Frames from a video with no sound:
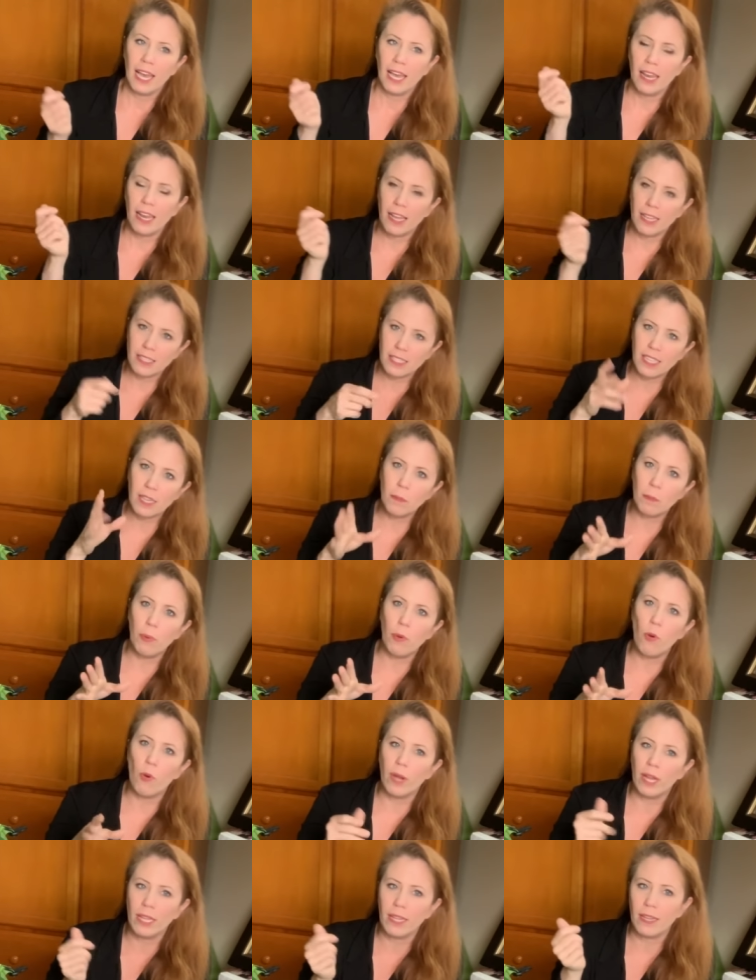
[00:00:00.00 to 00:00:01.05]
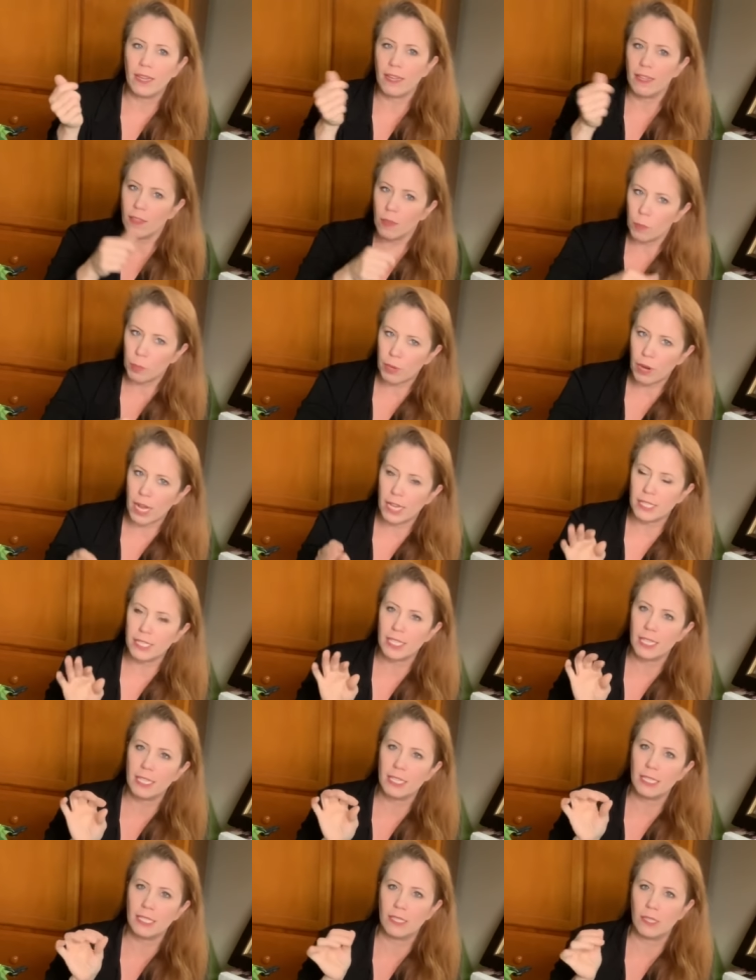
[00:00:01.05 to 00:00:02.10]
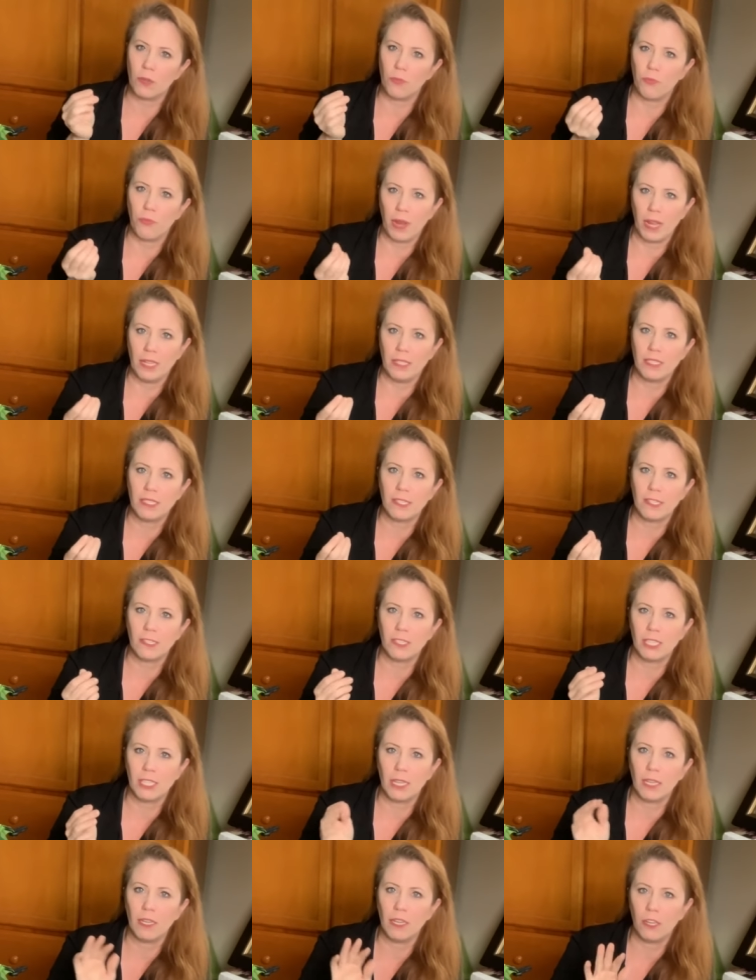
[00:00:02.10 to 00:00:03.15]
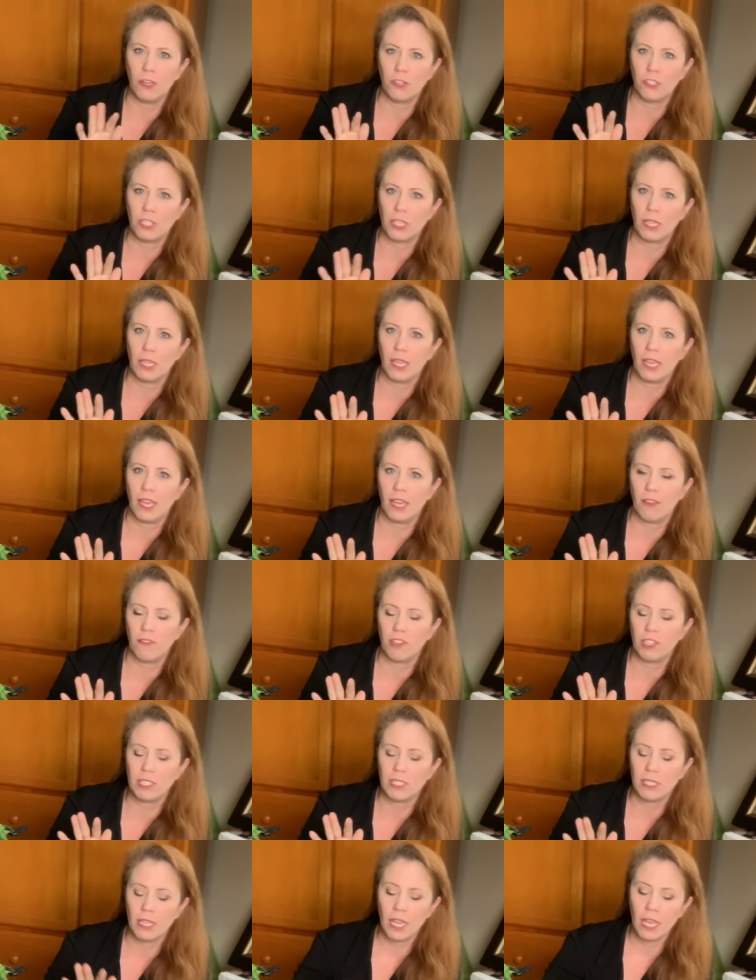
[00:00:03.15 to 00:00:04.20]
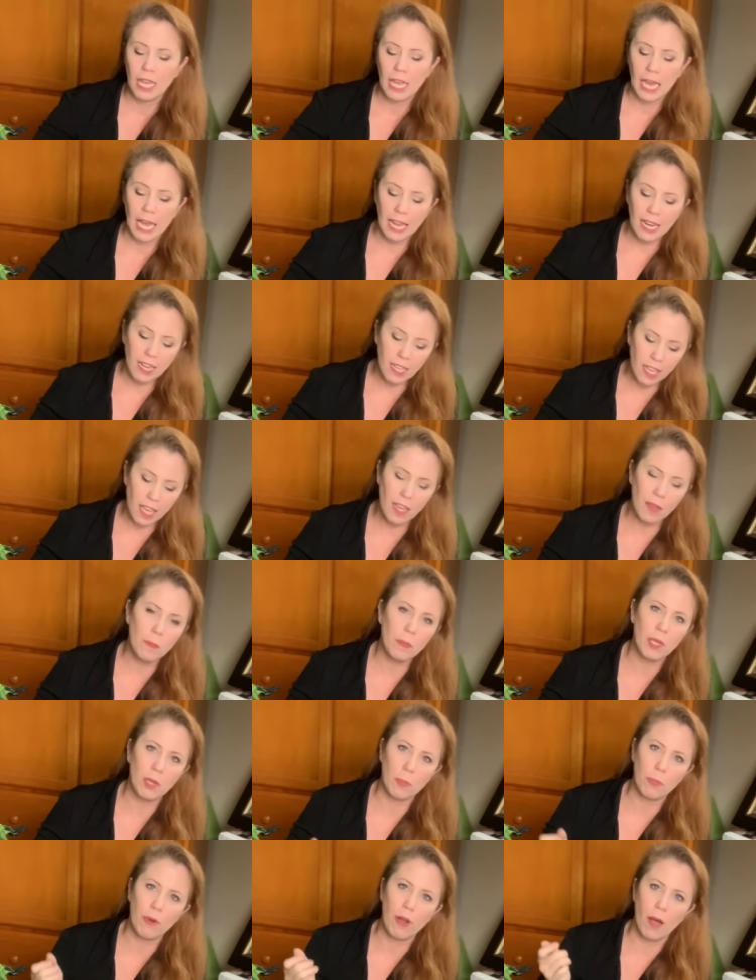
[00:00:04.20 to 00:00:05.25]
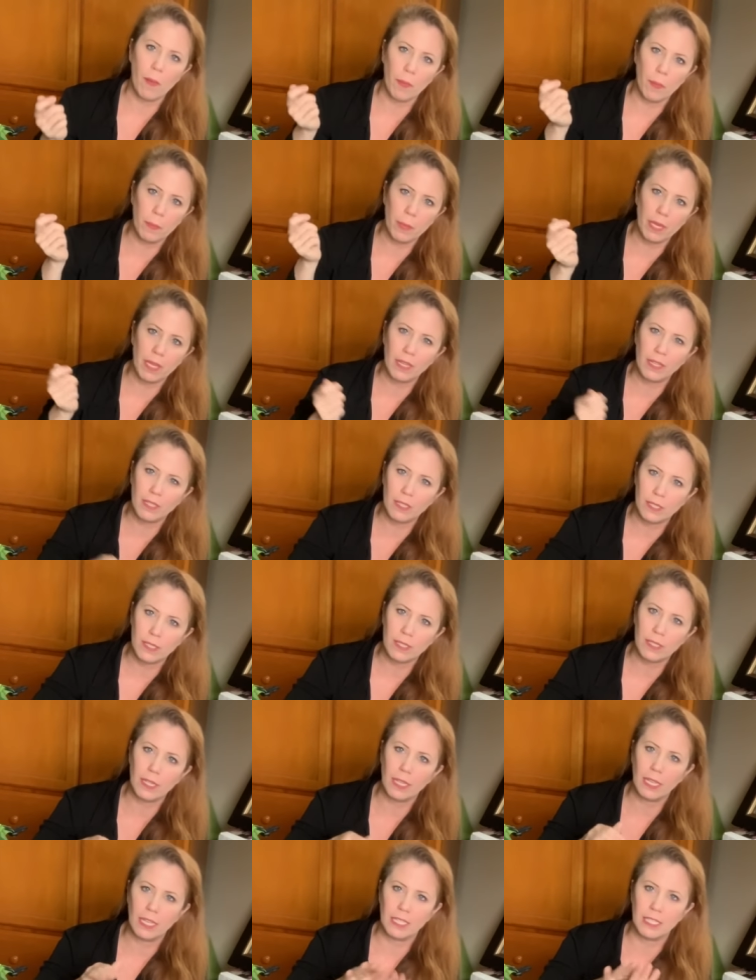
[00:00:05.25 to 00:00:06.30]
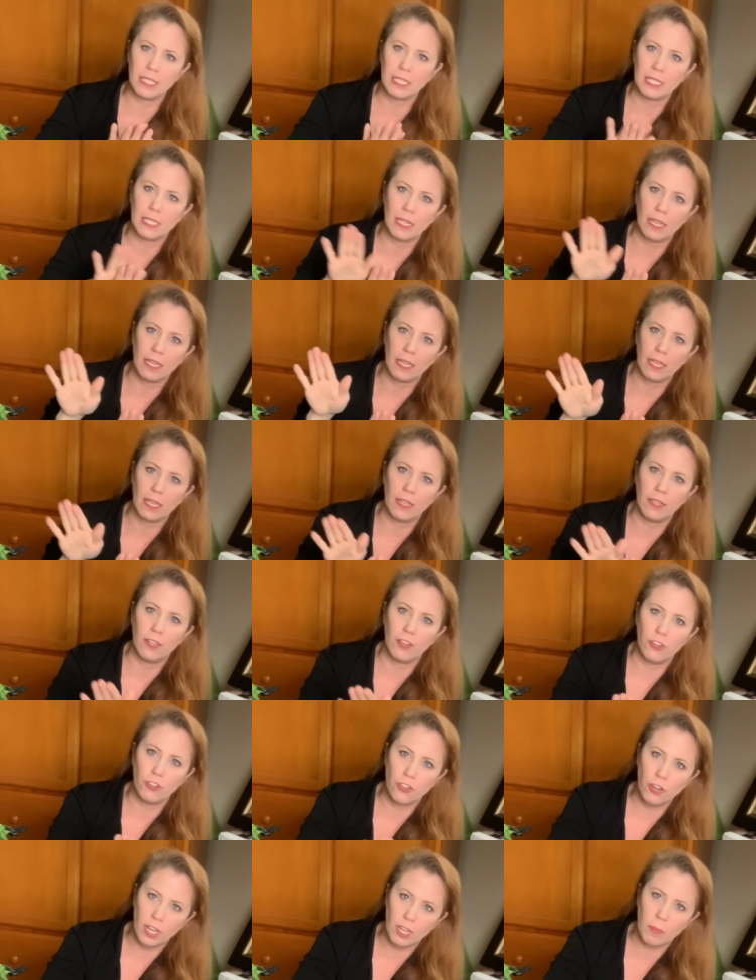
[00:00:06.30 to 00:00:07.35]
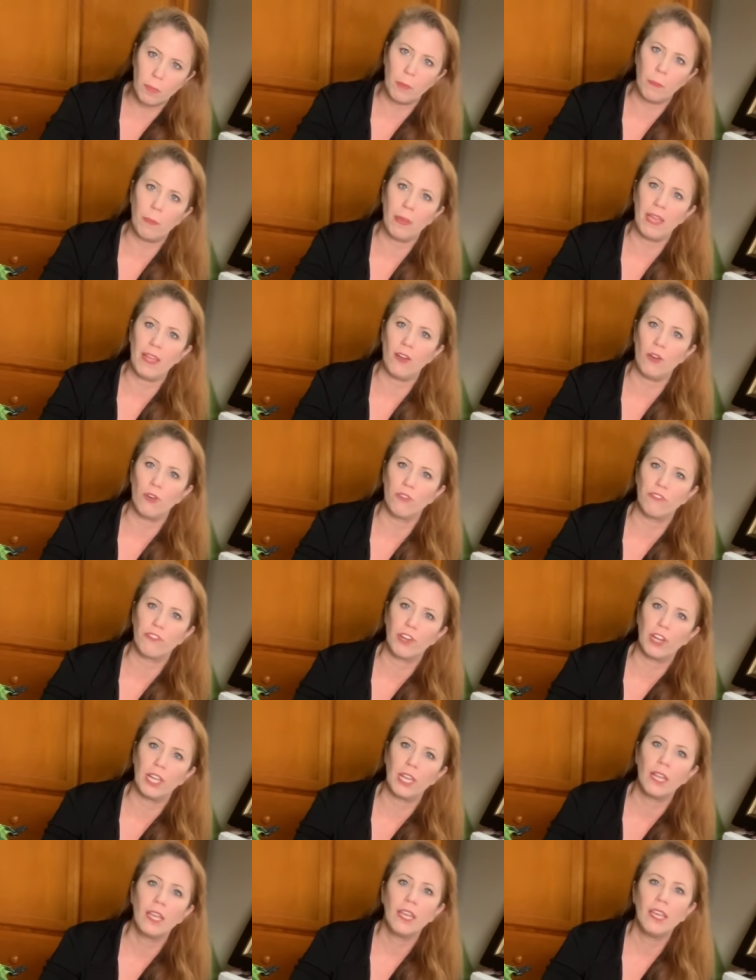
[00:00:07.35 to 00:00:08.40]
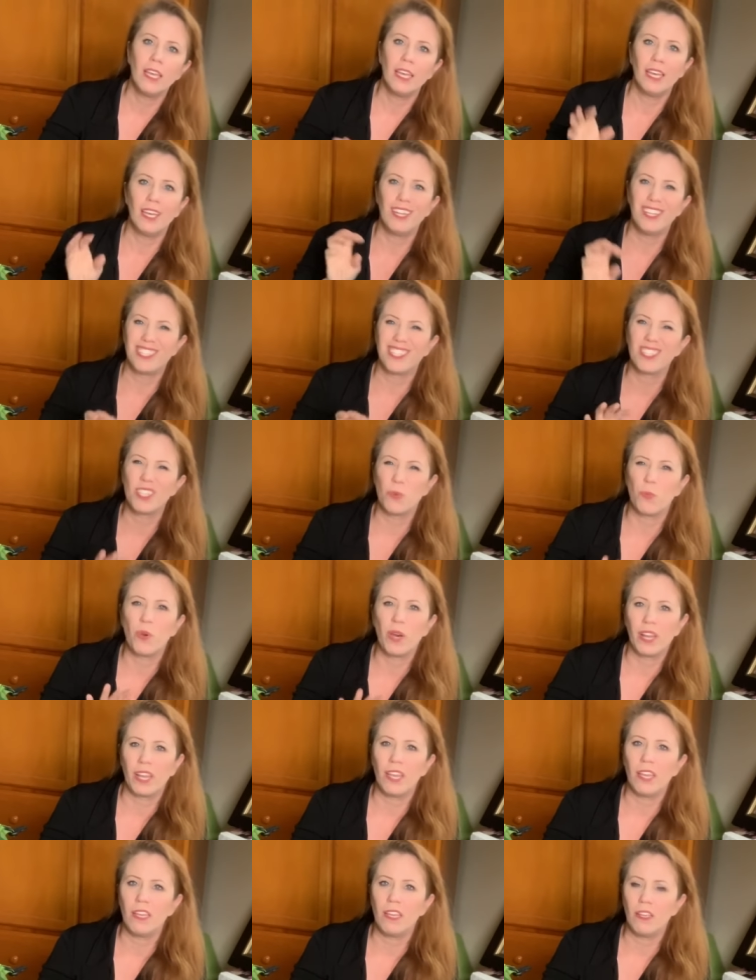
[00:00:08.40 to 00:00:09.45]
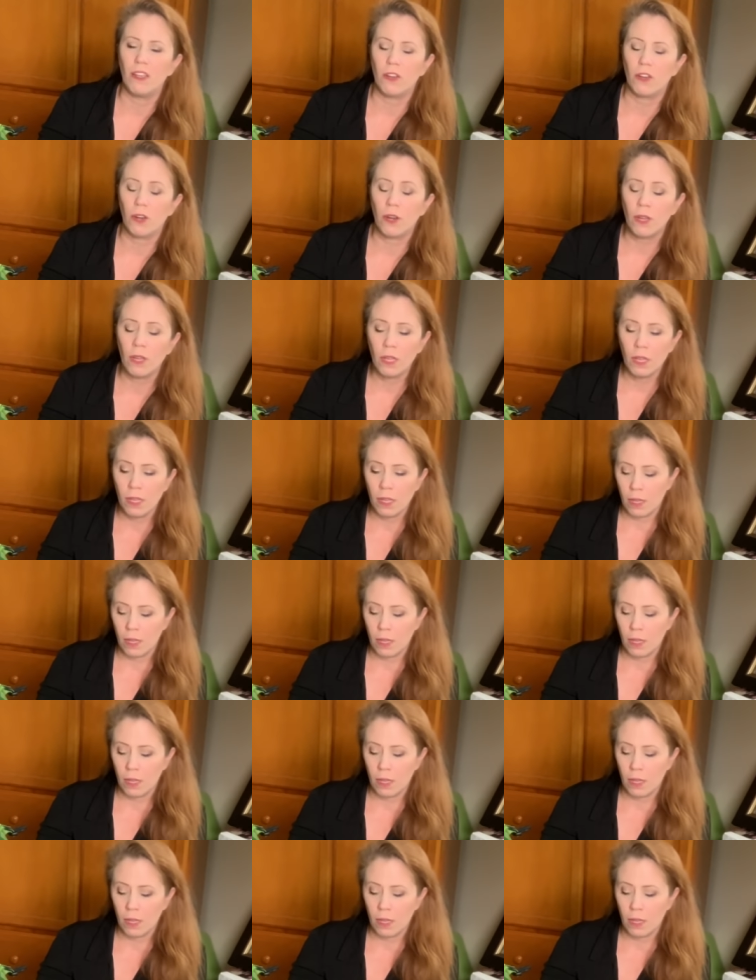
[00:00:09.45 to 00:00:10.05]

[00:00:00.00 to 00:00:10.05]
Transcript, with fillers: and at some point in the process the rain starts to adhere to the canvas, and it can be a problem because it gets slick and then you're trying to put paint over it and it doesn't want to adhere.